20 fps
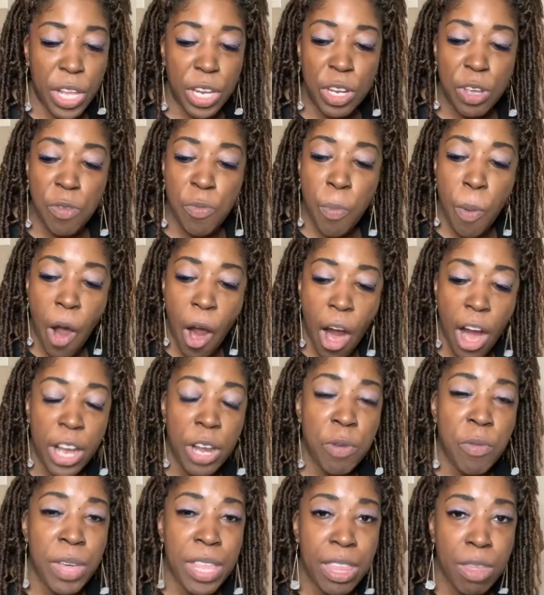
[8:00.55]
you
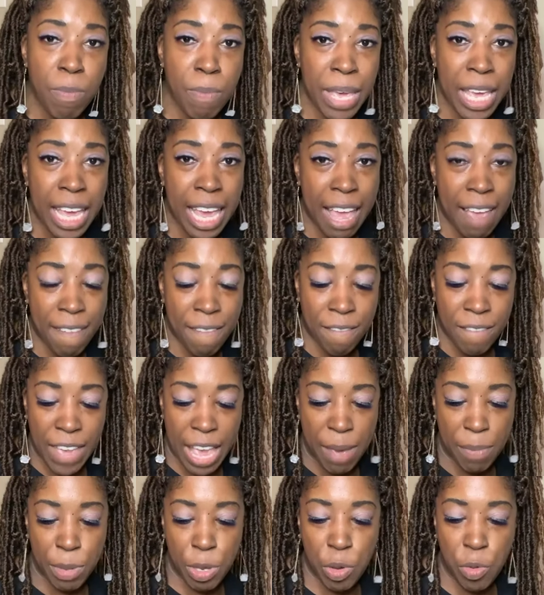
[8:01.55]
party with me in
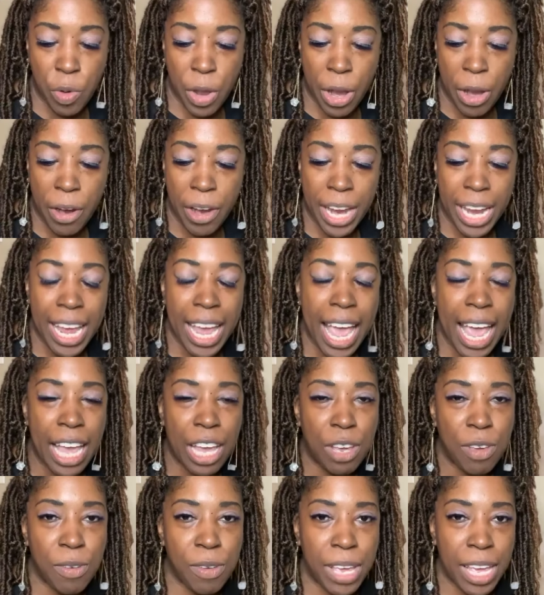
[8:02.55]
February
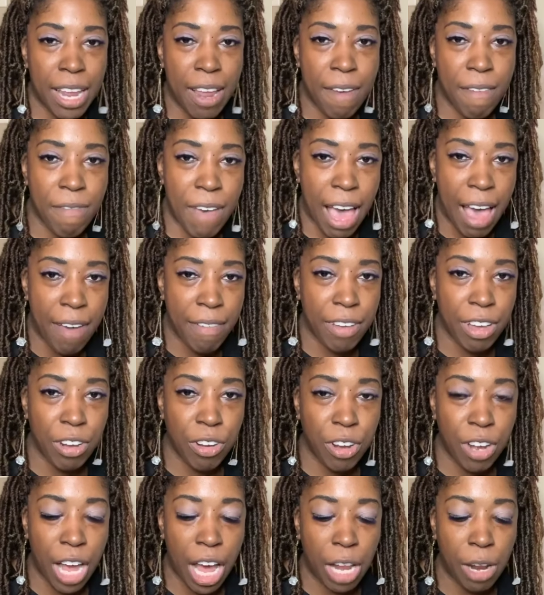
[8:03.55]
and you get a
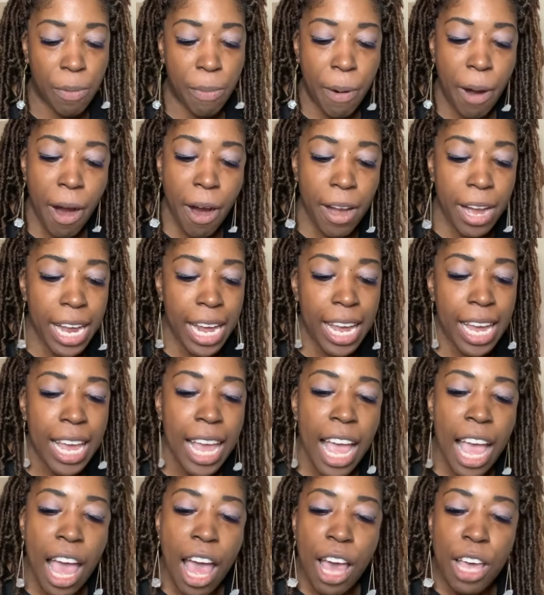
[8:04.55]
$500 party,
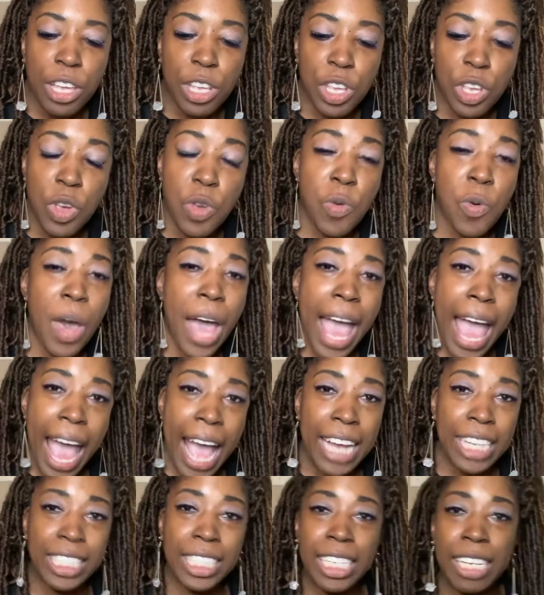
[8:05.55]
you will
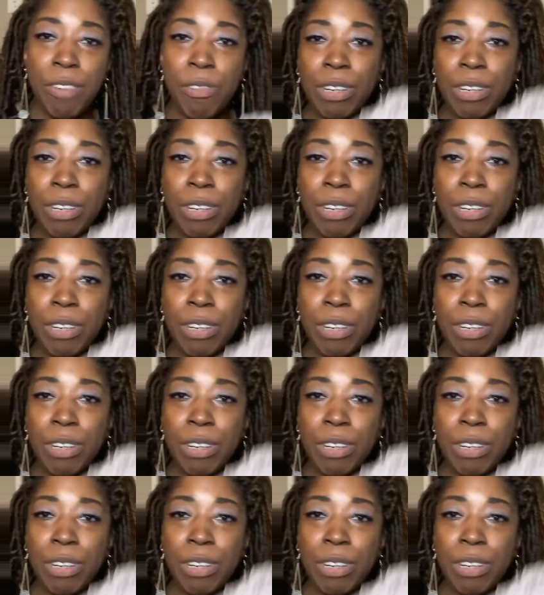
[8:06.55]
actually